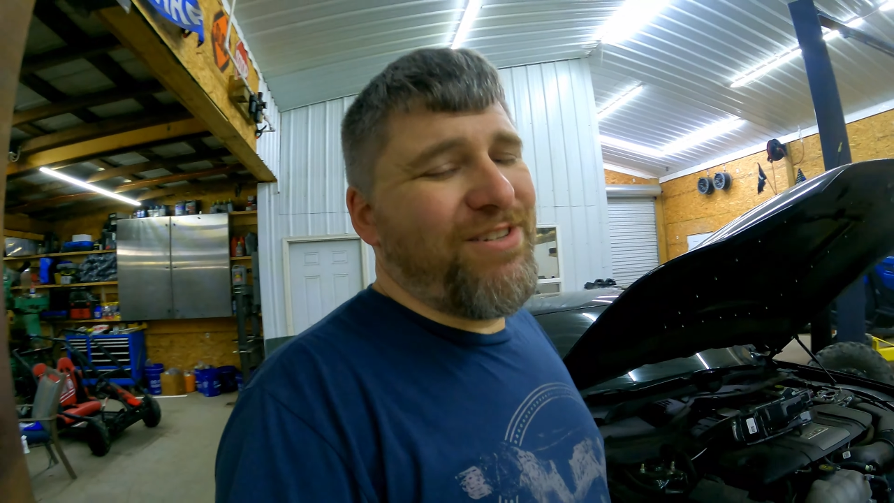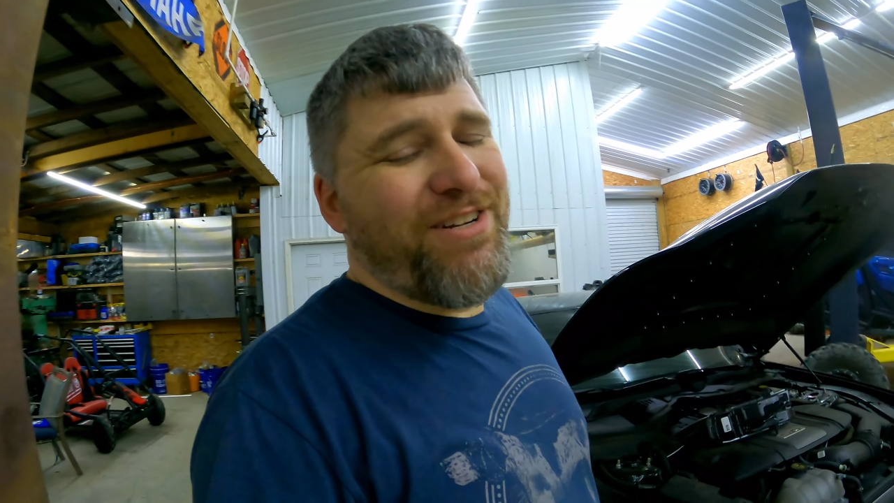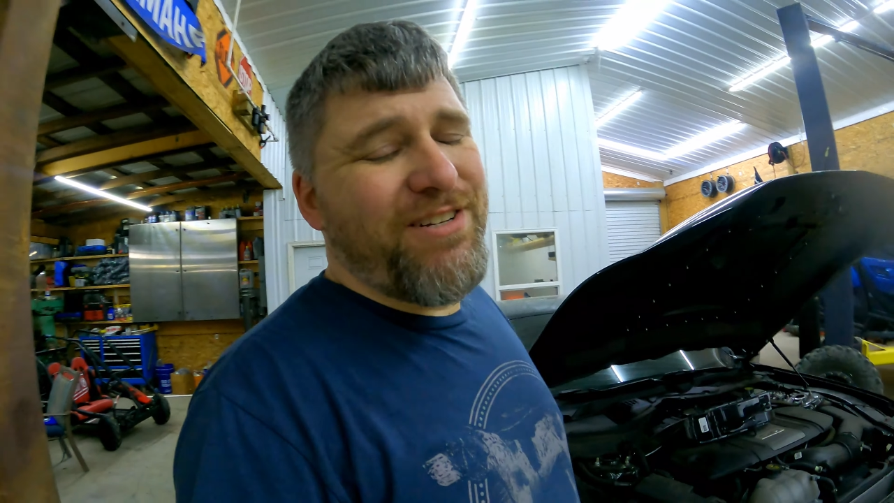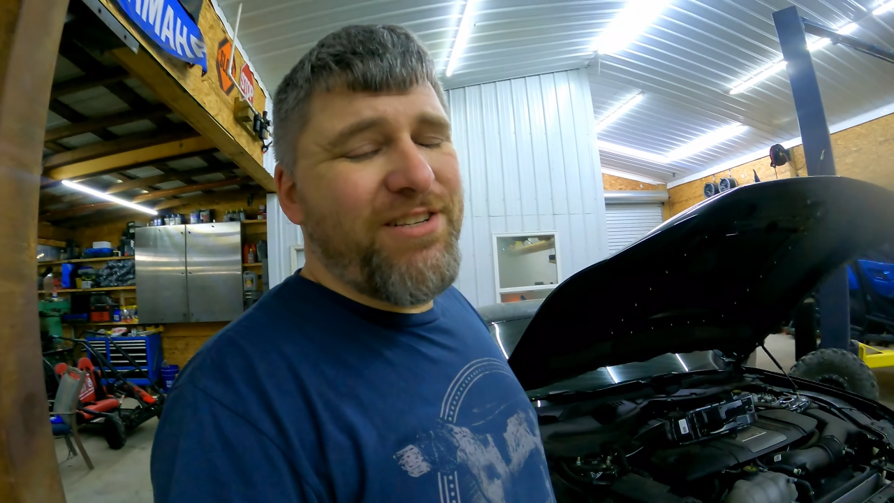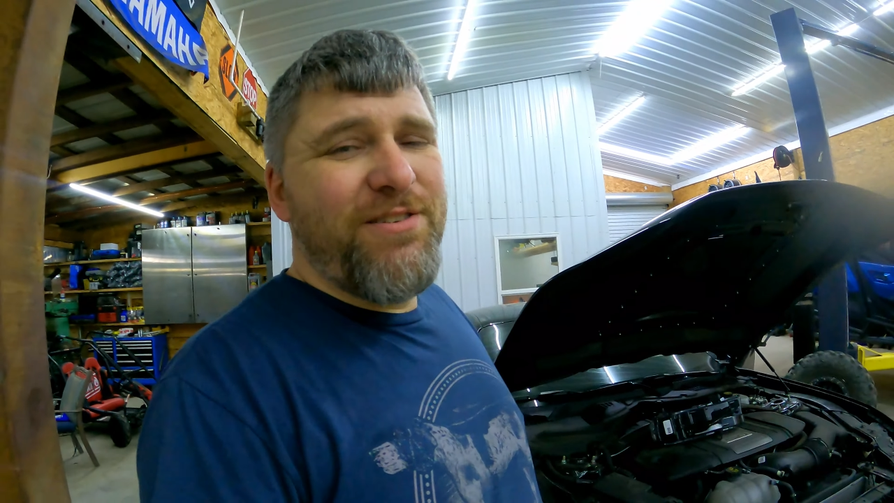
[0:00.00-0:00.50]

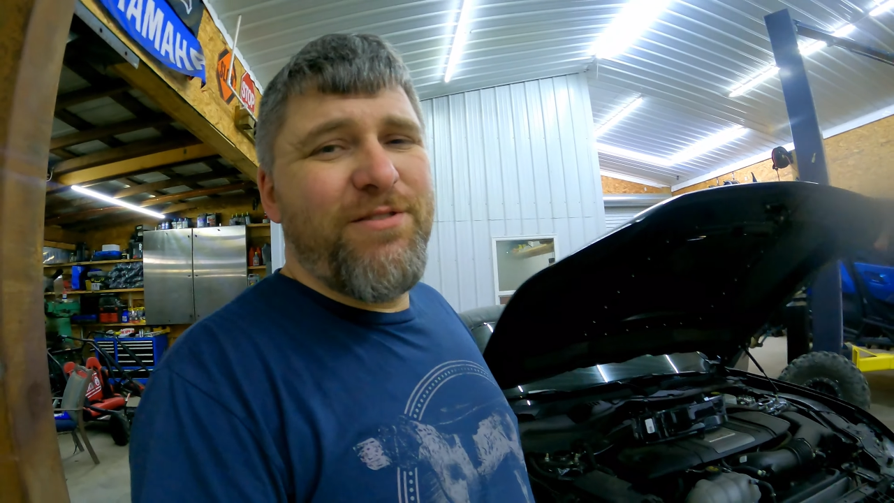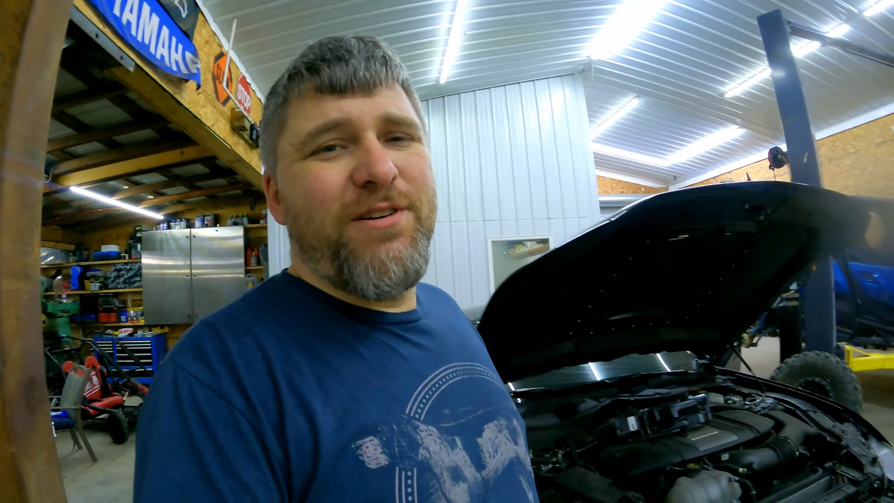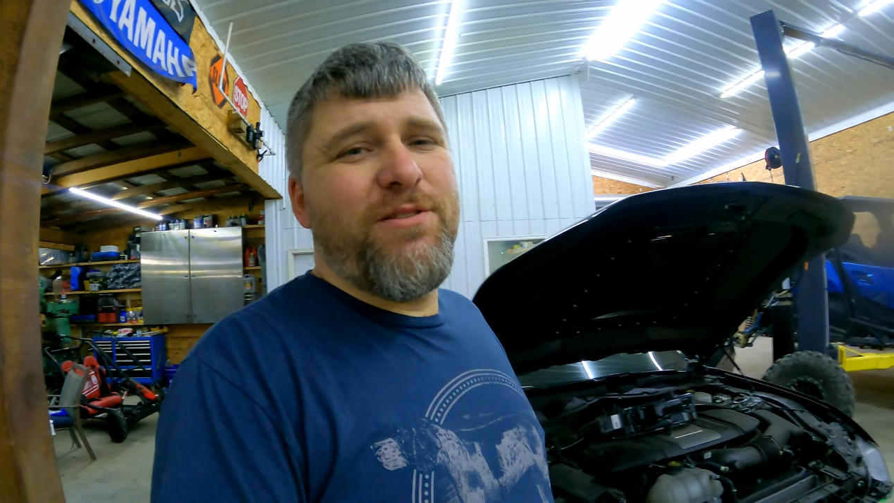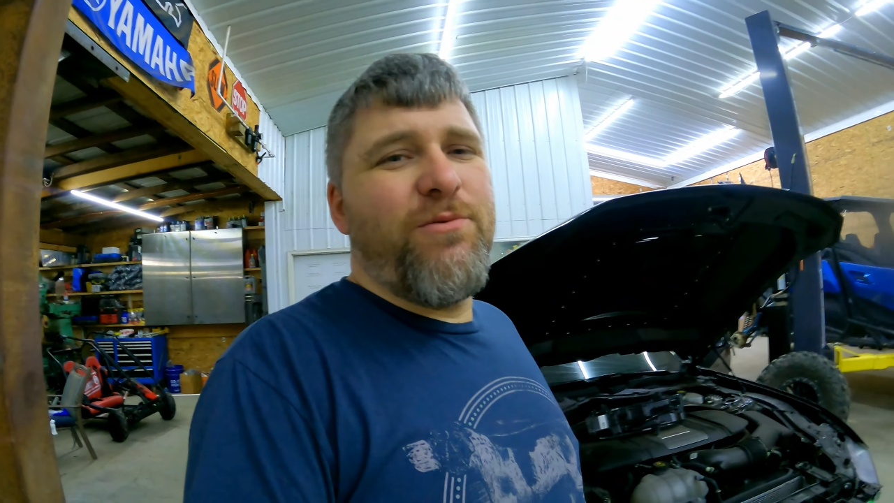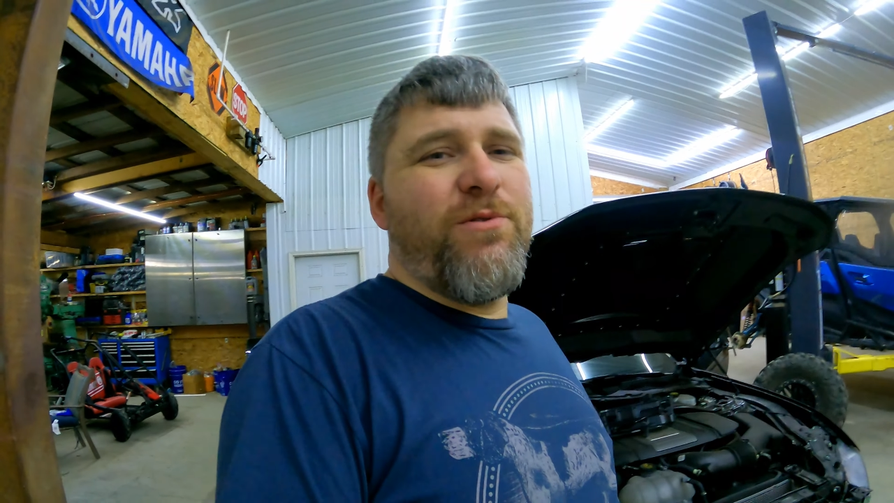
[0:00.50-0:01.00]
check and see if
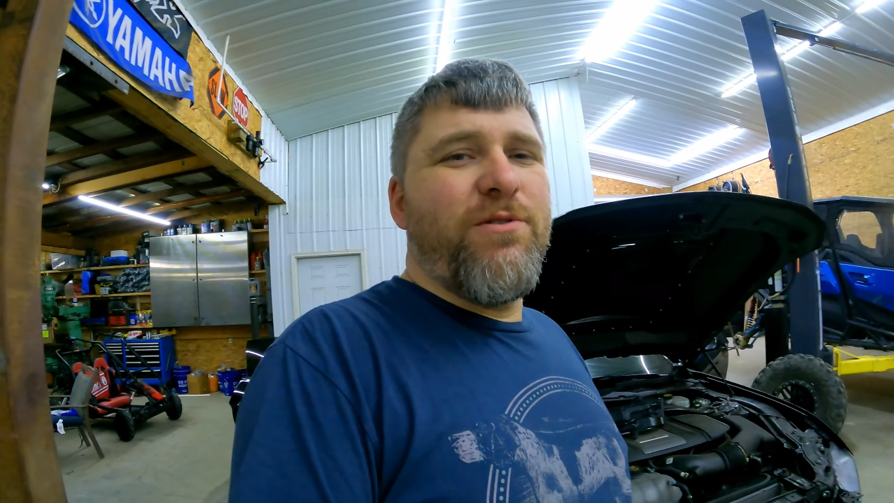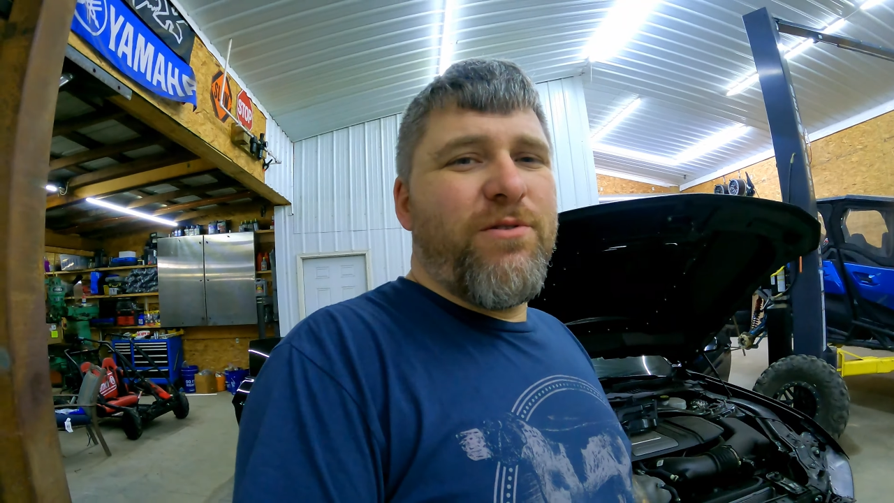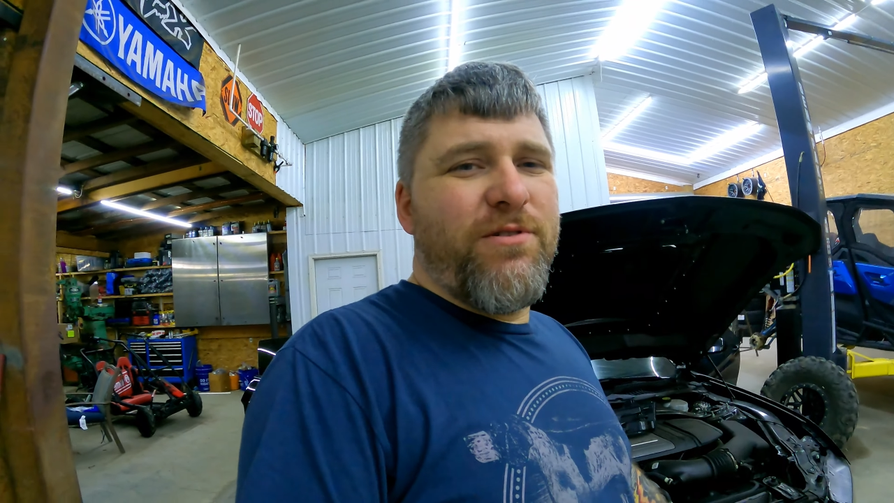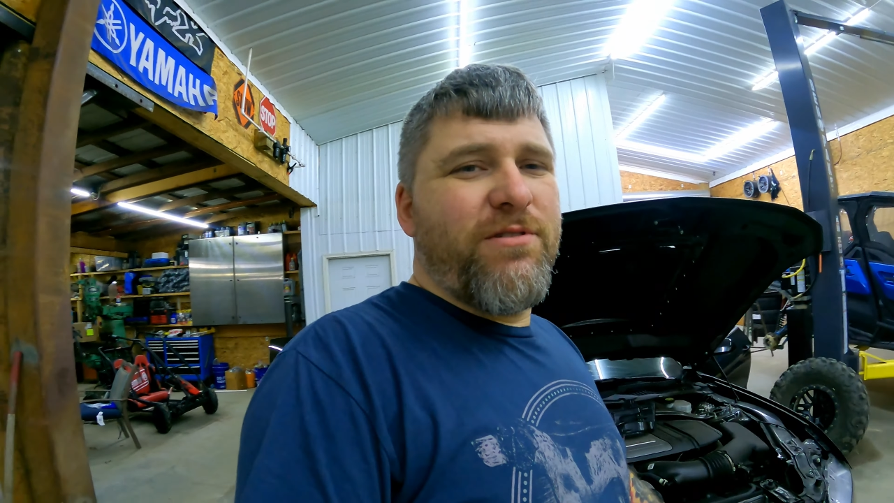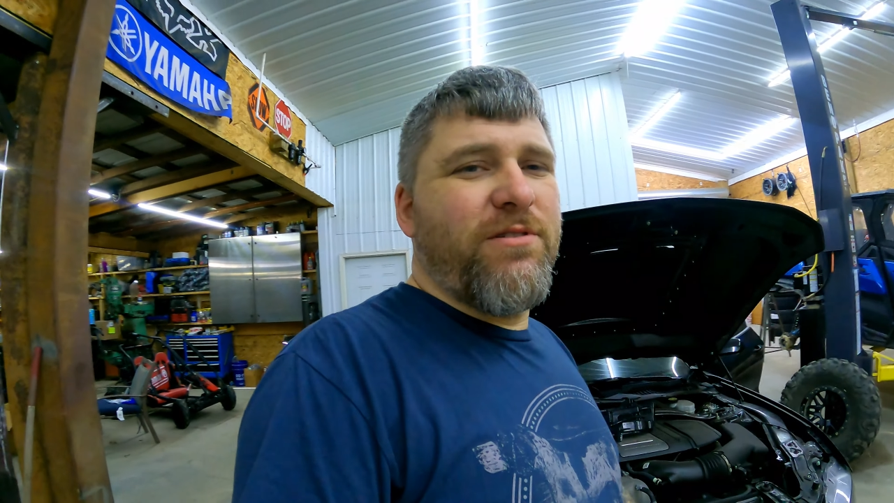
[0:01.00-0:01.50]
you got the
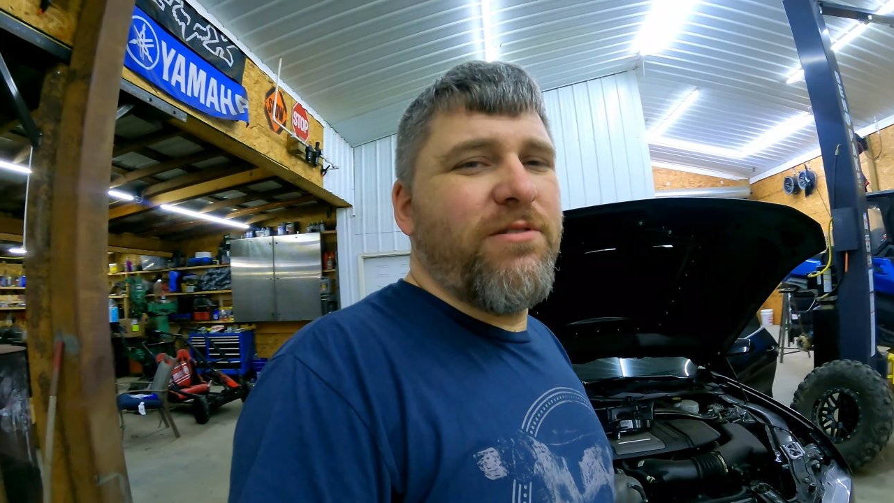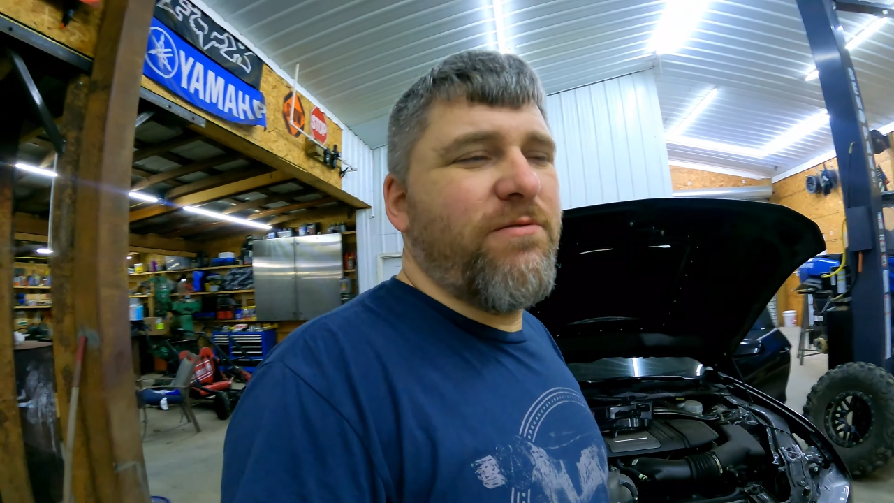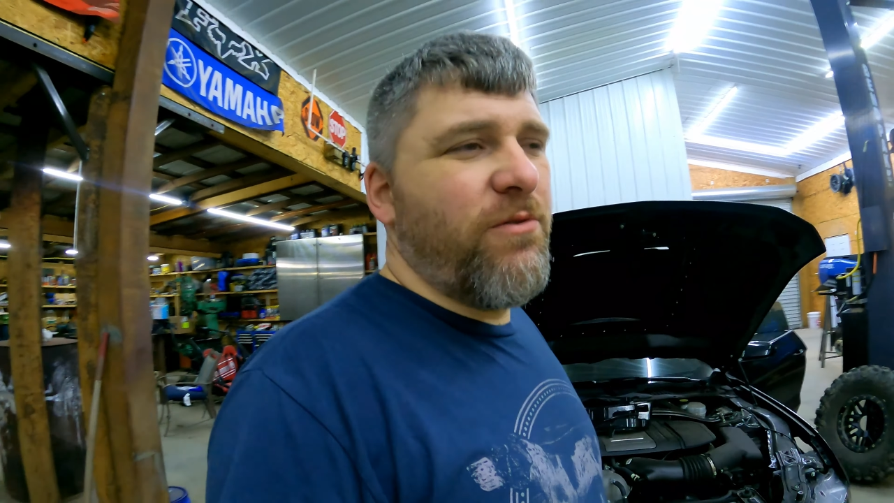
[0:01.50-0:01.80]
wiring harness.